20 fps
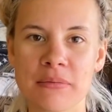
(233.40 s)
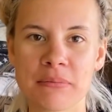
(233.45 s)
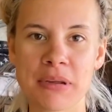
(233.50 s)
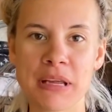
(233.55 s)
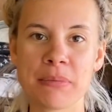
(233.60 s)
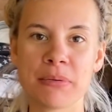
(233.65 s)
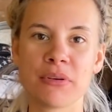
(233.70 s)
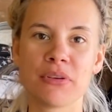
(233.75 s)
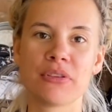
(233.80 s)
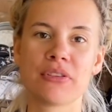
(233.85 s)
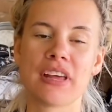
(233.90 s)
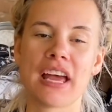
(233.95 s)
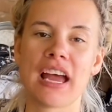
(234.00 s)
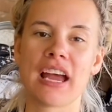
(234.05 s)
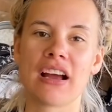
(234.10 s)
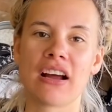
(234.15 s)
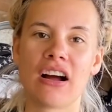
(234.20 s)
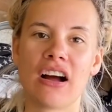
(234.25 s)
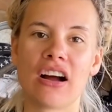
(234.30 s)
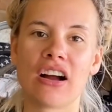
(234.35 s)
people
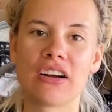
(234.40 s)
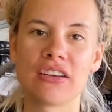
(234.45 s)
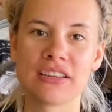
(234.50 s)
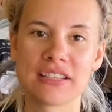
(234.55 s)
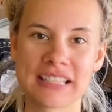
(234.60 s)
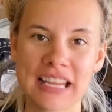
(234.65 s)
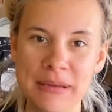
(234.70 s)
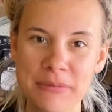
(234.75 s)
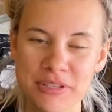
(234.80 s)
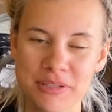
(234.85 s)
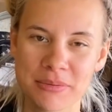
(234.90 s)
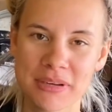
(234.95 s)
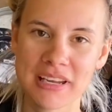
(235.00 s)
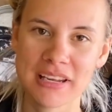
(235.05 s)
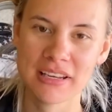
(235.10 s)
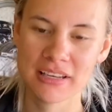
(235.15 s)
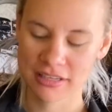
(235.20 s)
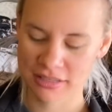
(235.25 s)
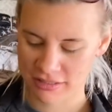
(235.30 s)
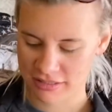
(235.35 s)
that are the same as me,
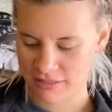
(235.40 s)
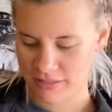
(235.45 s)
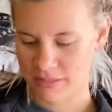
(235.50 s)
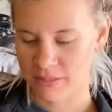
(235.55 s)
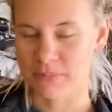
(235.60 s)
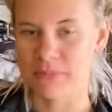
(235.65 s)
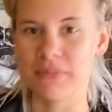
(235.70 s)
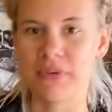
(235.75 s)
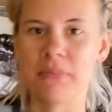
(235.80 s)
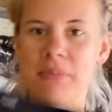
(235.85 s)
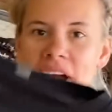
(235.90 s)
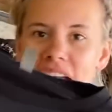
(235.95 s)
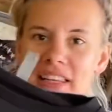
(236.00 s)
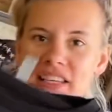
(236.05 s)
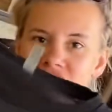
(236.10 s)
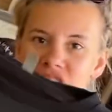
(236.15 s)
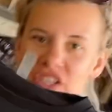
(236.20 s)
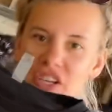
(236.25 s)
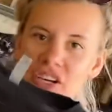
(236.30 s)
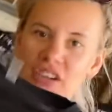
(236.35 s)
I'm gonna buy
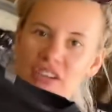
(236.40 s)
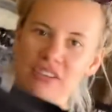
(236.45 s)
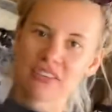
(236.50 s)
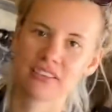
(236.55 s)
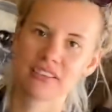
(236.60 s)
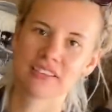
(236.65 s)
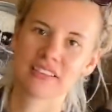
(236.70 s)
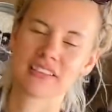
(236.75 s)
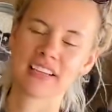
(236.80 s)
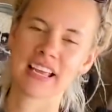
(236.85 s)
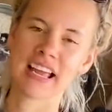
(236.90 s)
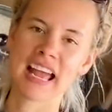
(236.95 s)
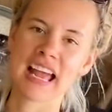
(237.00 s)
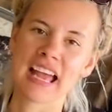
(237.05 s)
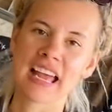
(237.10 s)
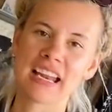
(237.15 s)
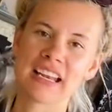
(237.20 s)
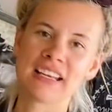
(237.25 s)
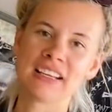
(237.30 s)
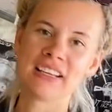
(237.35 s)
this shirt.
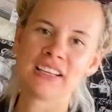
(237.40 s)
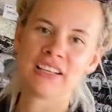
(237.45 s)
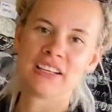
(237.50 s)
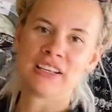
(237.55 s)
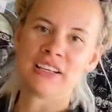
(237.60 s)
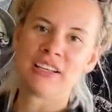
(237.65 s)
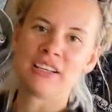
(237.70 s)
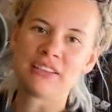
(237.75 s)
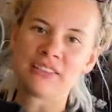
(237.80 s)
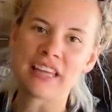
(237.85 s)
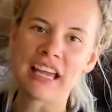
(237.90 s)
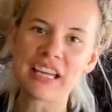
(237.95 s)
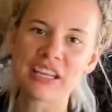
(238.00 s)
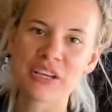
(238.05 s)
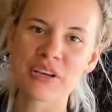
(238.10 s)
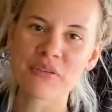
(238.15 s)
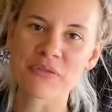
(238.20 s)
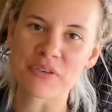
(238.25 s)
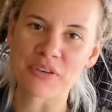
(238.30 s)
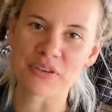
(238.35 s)
And thank
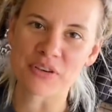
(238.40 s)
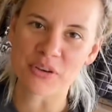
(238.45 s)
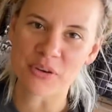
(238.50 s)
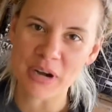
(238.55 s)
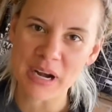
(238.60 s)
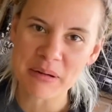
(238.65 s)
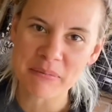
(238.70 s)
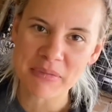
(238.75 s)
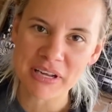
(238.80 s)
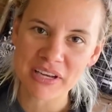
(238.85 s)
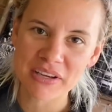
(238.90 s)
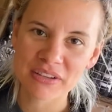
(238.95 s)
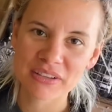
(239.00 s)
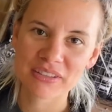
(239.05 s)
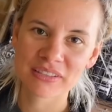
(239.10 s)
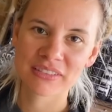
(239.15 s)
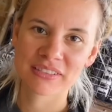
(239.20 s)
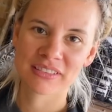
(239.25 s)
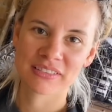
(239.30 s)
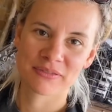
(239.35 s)
you for the great meal
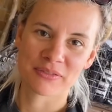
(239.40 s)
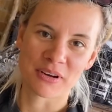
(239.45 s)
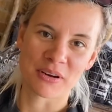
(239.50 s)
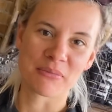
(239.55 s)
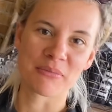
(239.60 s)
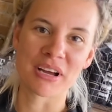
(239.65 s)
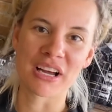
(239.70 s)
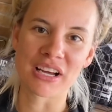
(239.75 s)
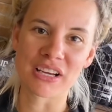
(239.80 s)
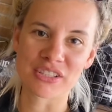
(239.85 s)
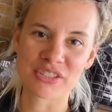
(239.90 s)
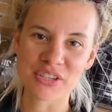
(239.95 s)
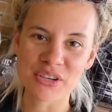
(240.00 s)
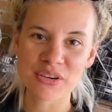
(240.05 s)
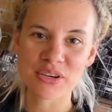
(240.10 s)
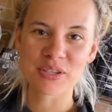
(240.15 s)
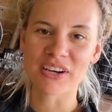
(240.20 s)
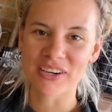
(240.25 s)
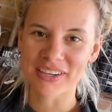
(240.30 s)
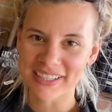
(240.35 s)
from
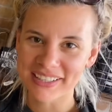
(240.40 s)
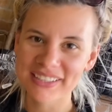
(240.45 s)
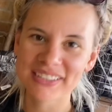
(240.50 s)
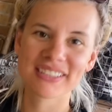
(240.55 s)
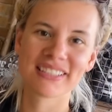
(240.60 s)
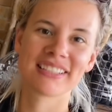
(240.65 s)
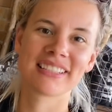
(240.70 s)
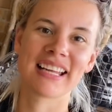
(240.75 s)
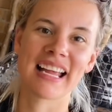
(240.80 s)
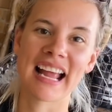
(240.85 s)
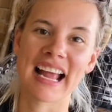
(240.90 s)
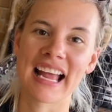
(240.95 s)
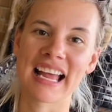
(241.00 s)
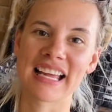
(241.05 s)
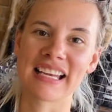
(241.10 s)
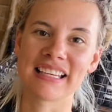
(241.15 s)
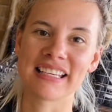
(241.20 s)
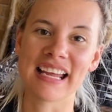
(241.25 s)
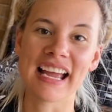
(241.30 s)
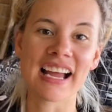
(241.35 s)
Shooter's Grill.
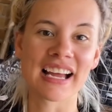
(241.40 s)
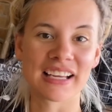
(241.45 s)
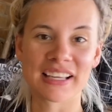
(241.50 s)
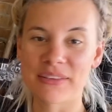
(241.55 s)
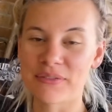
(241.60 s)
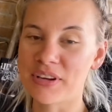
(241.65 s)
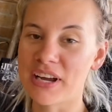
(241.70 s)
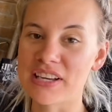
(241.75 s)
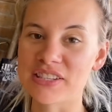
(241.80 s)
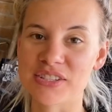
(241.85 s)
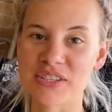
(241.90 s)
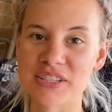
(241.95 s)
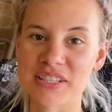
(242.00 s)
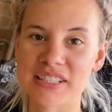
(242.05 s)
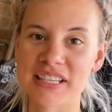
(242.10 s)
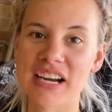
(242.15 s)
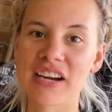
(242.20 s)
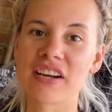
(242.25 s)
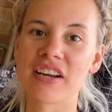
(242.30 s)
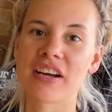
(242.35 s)
And yeah, if you guys are in this
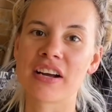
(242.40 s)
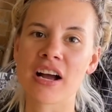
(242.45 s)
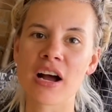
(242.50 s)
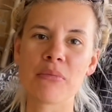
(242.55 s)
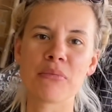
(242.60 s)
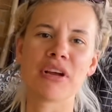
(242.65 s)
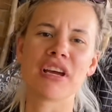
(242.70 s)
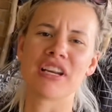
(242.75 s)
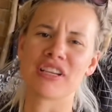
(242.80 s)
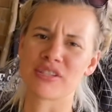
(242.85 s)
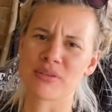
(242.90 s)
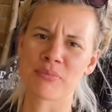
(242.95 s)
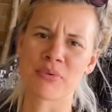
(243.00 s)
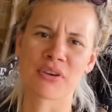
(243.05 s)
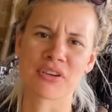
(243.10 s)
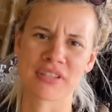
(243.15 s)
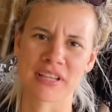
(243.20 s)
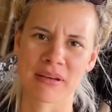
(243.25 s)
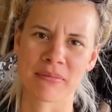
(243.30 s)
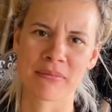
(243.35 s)
area, come in and
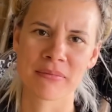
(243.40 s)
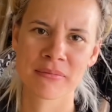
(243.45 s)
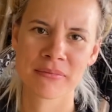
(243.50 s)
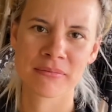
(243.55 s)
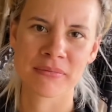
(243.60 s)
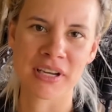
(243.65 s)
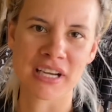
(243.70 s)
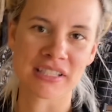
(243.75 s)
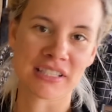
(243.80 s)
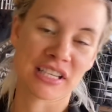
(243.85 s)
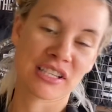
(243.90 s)
support them because they